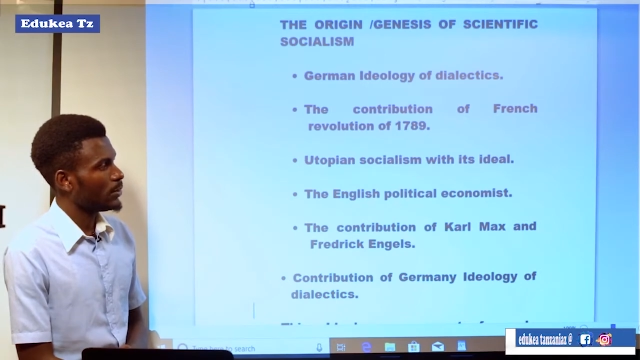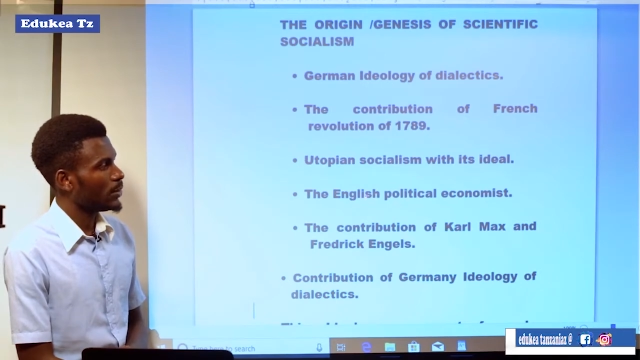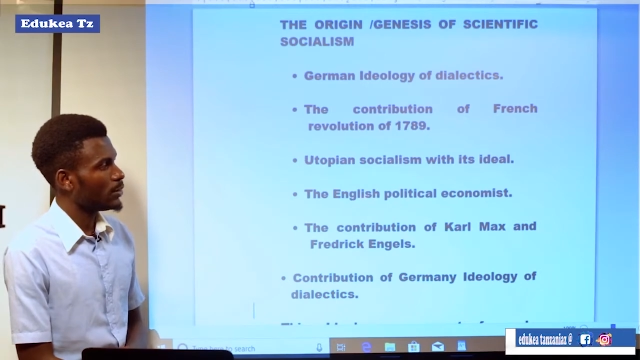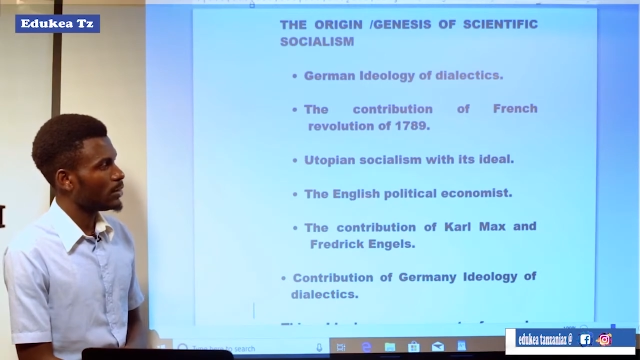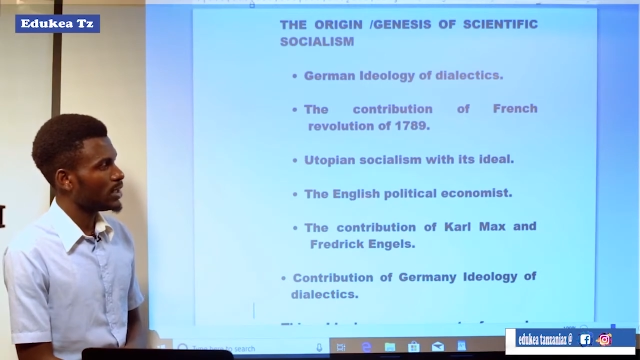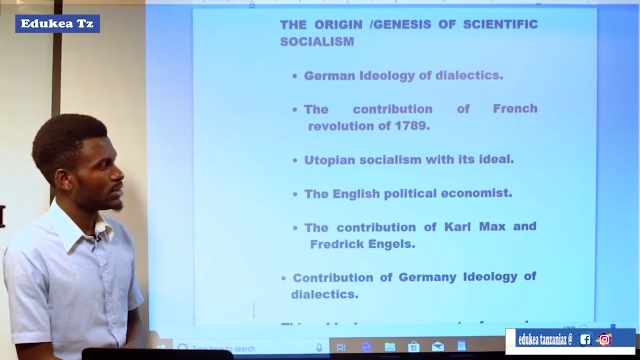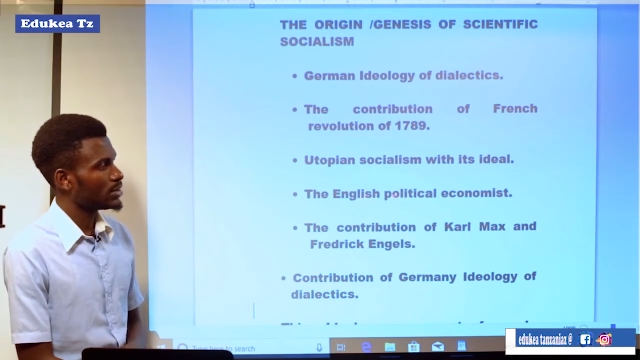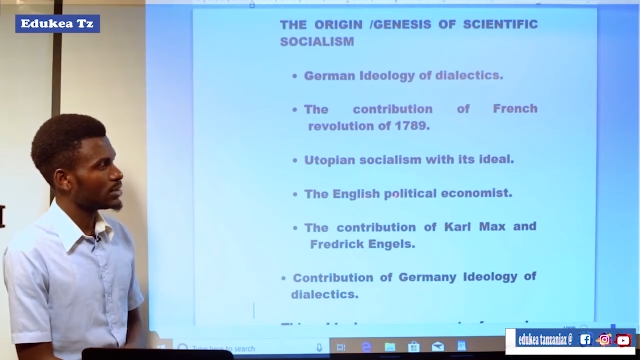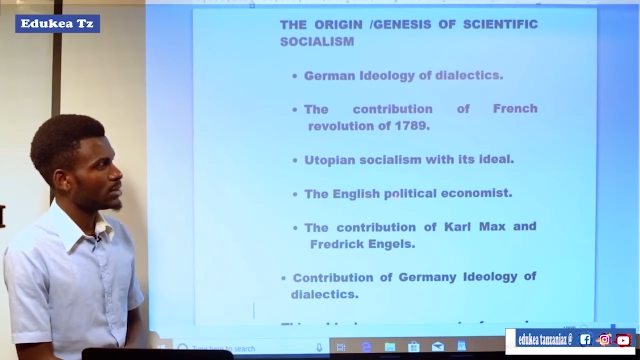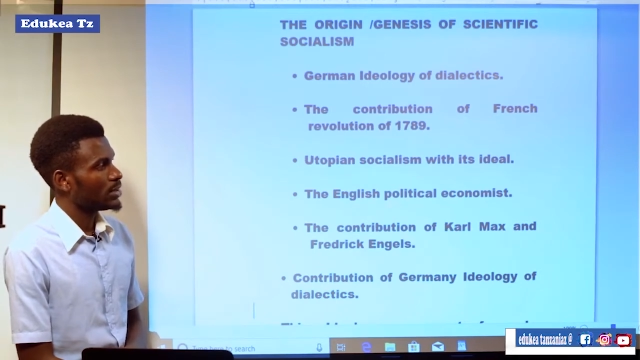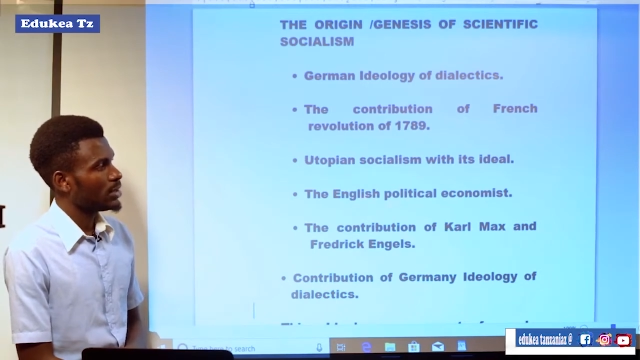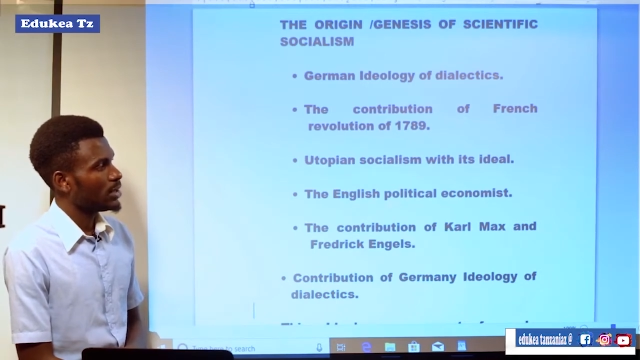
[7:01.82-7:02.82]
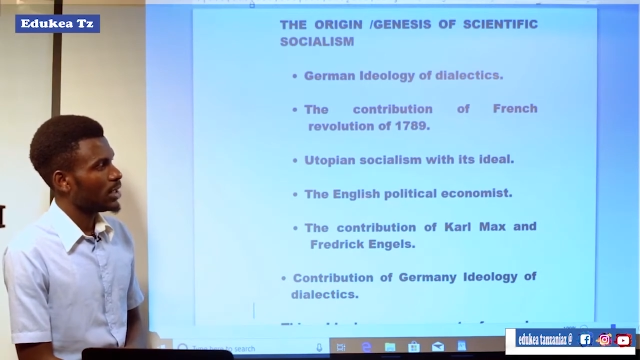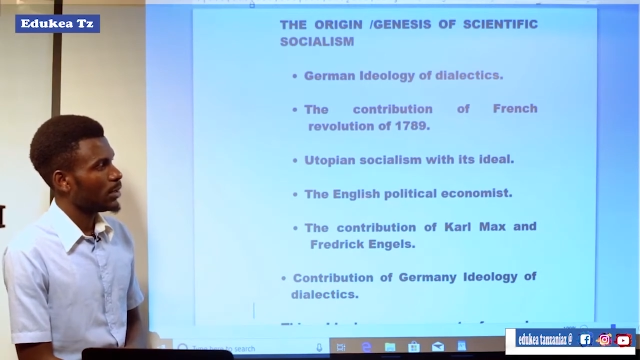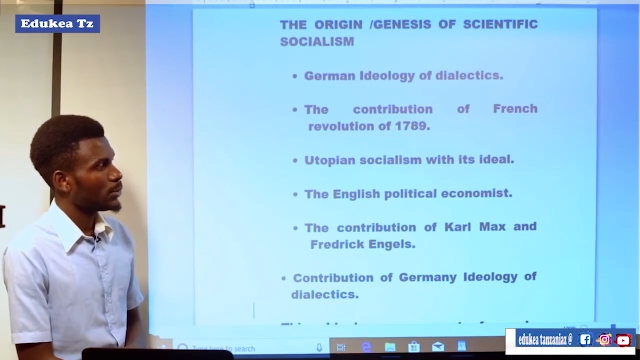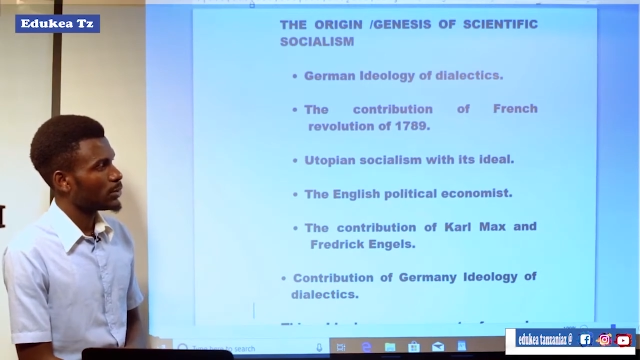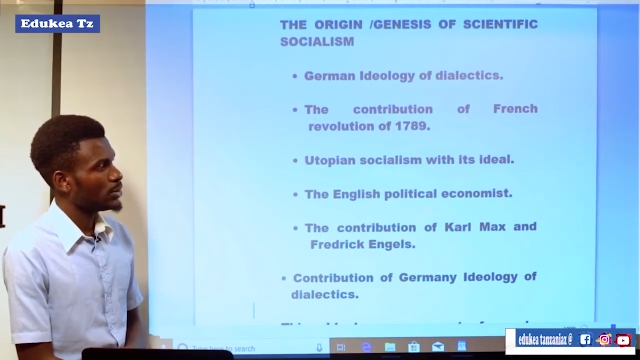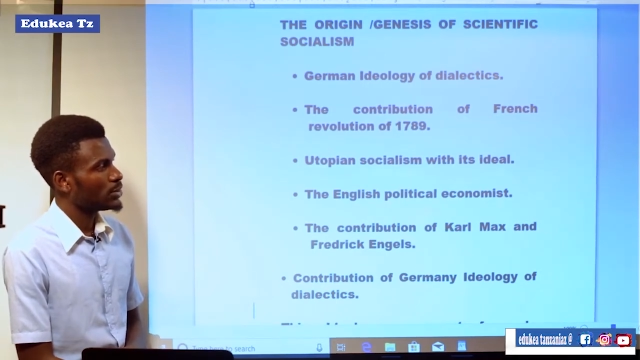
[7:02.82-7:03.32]
about that
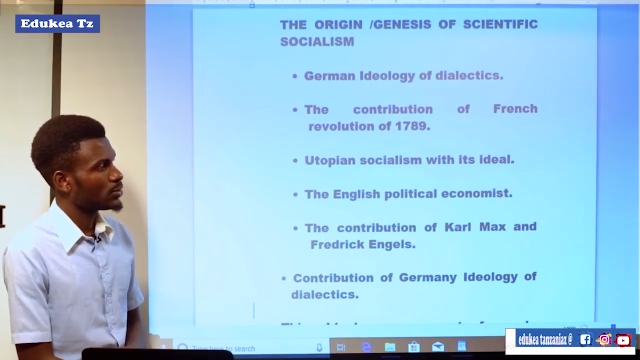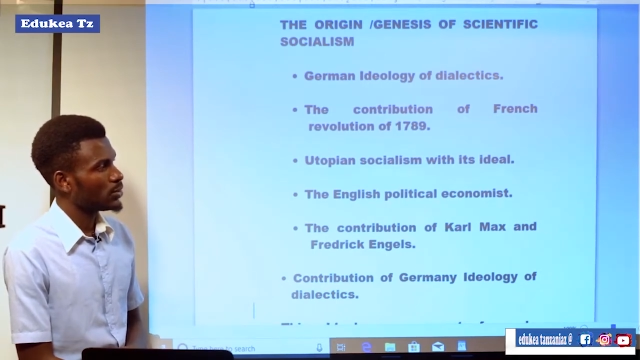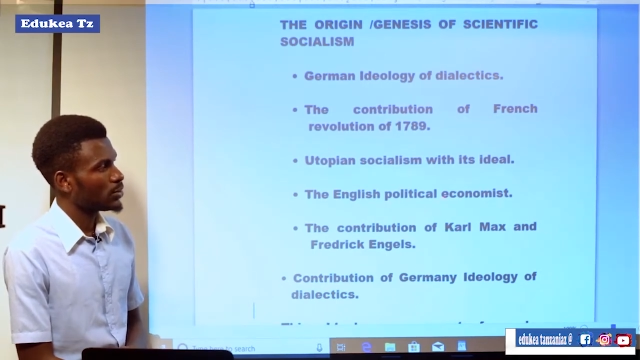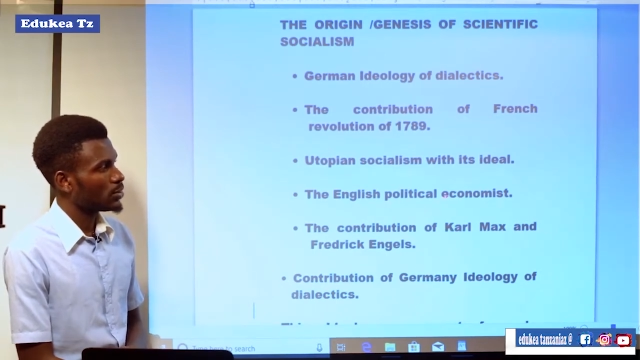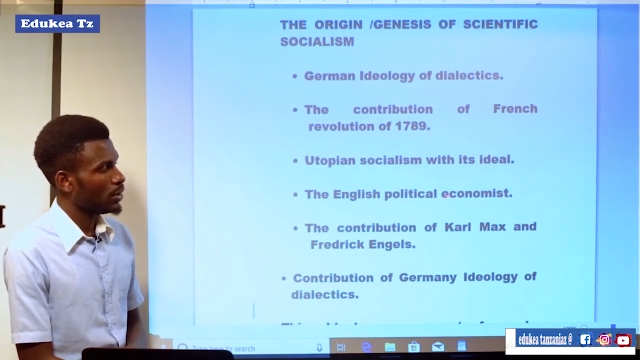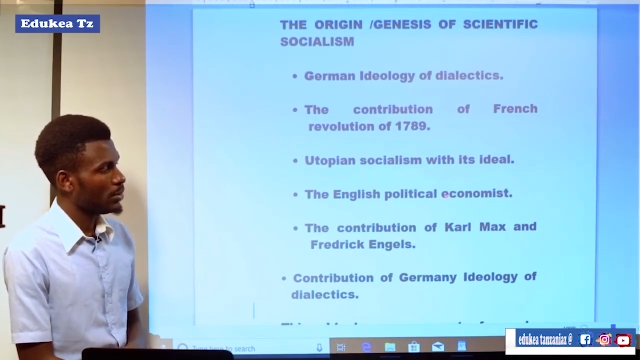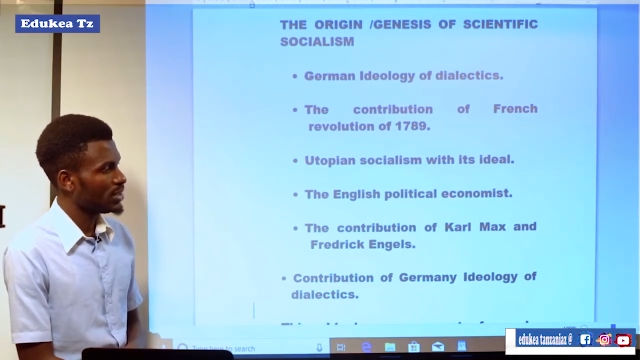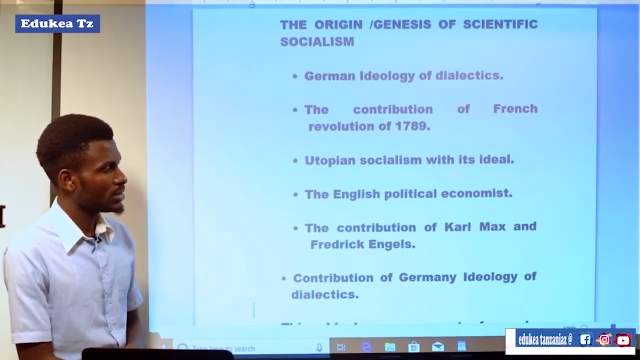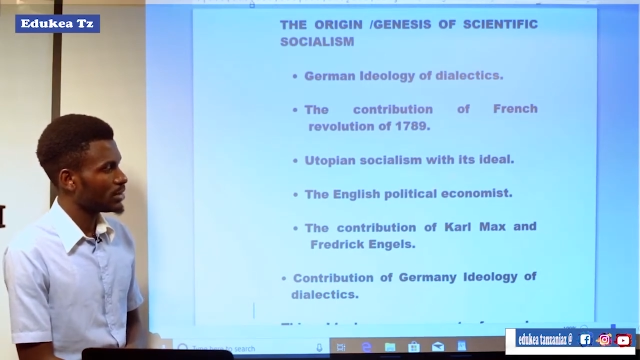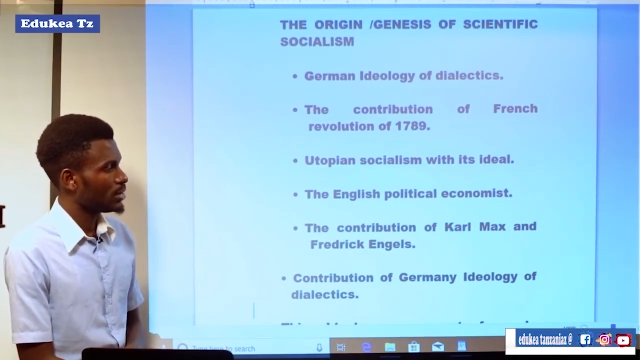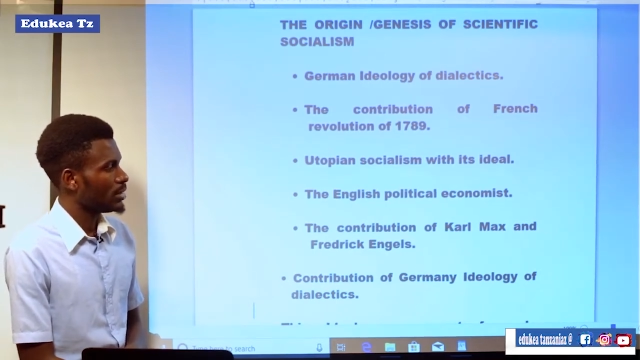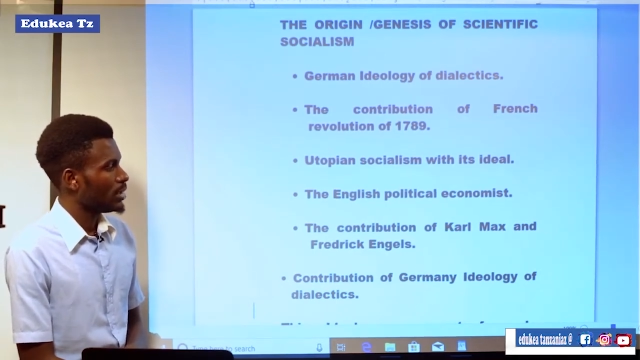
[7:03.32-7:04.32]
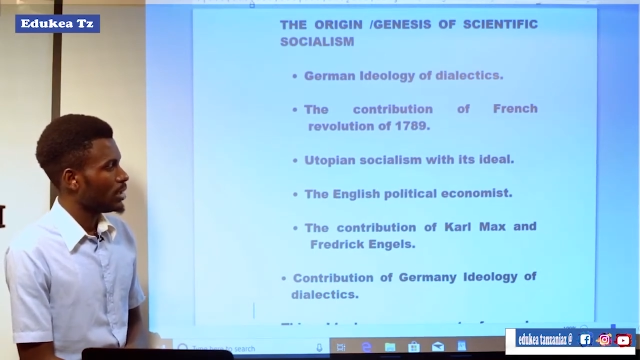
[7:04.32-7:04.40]
political economist.